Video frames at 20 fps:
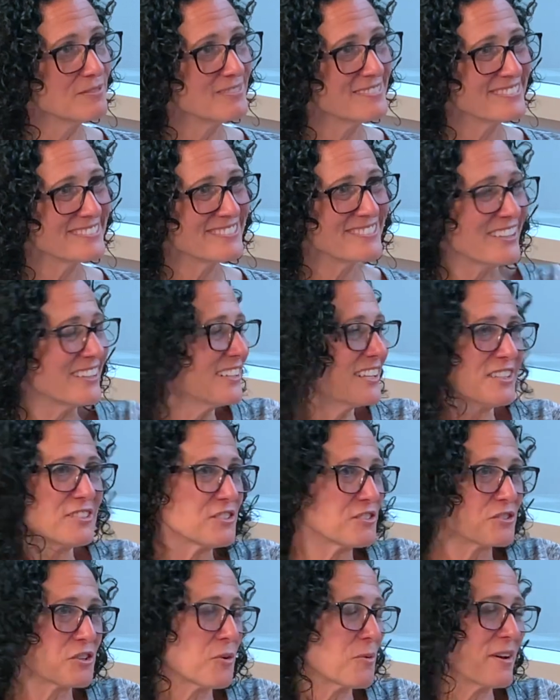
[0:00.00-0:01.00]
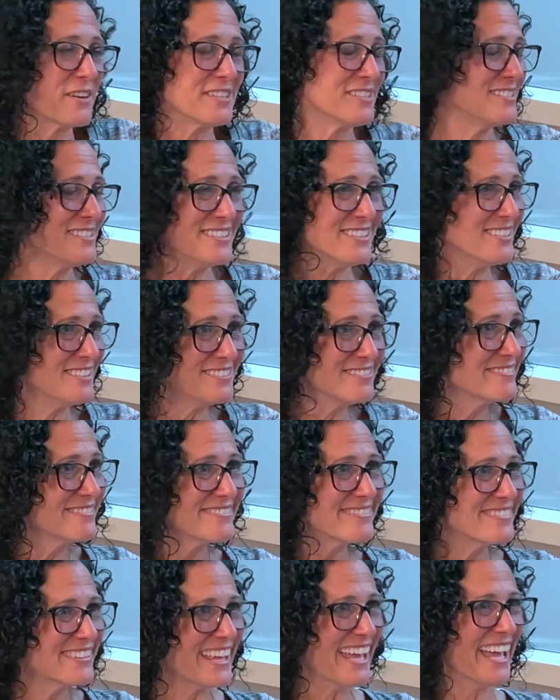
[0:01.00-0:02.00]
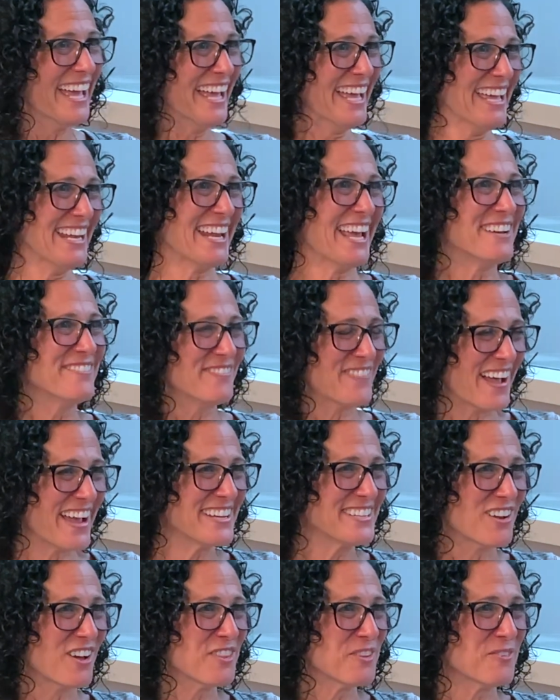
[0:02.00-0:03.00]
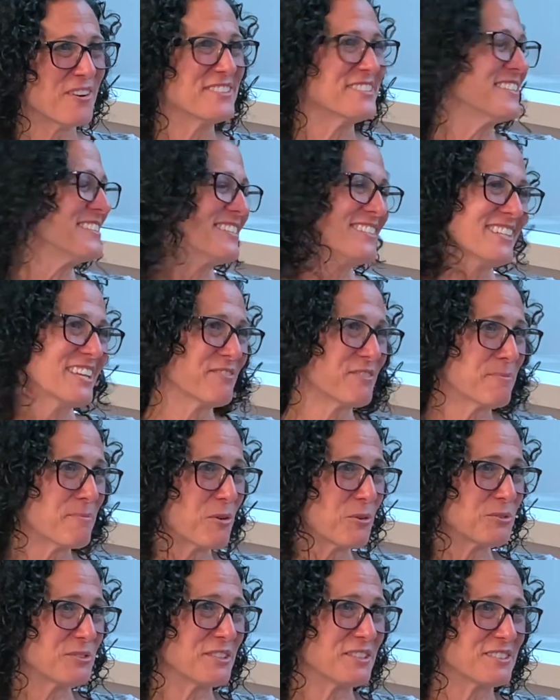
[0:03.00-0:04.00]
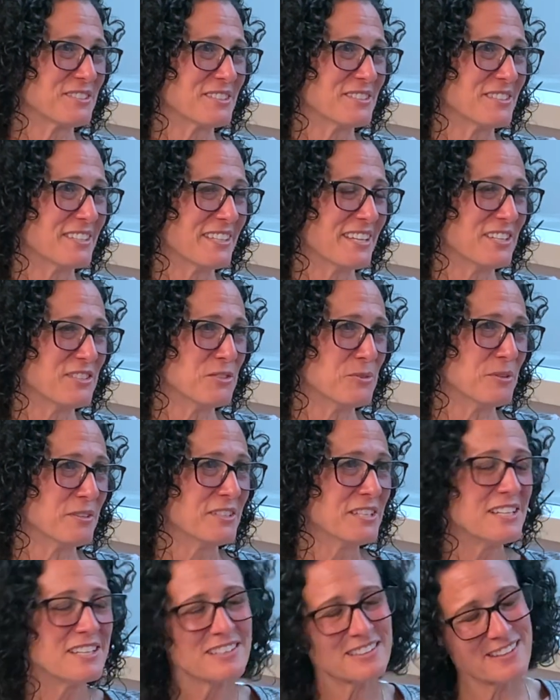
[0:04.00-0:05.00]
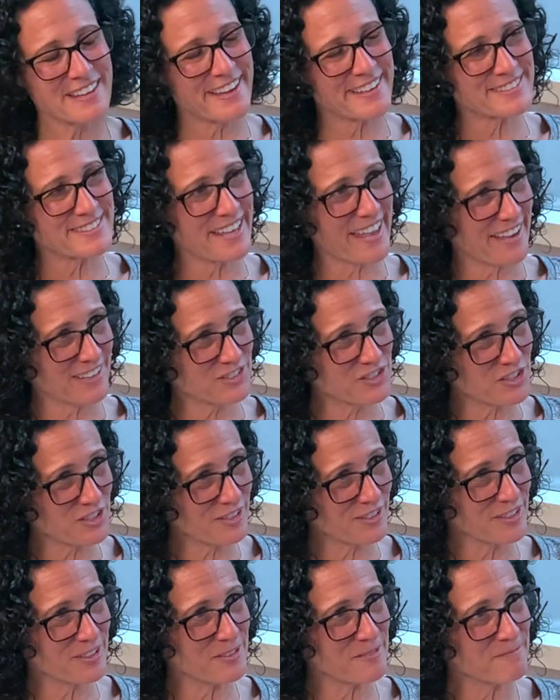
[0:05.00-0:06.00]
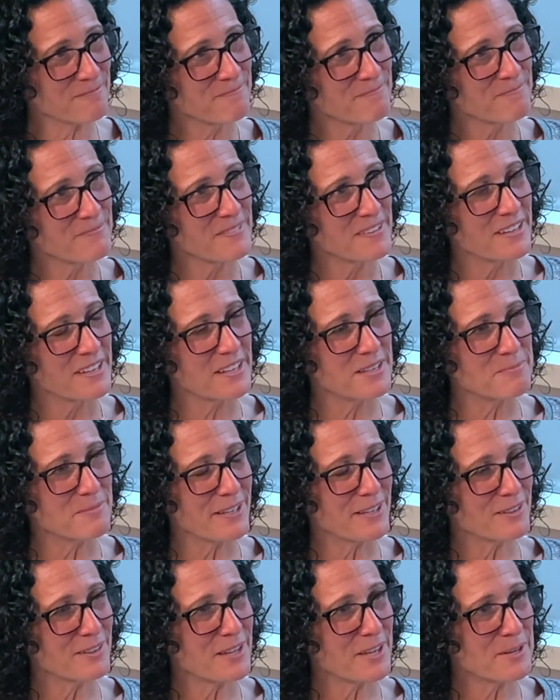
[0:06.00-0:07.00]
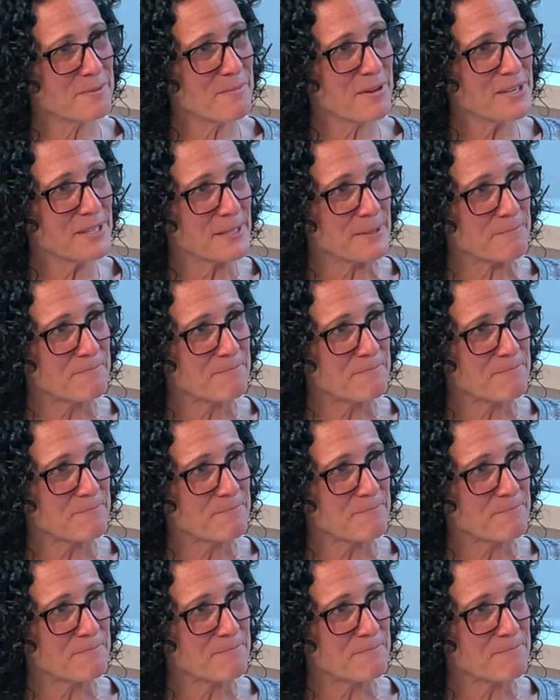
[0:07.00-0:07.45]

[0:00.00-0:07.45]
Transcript: yeah. right? I just go on Indeed yeah. and I'd find all the ones that didn't have the postings and then I'd sure. do a class action and and make a lot of money.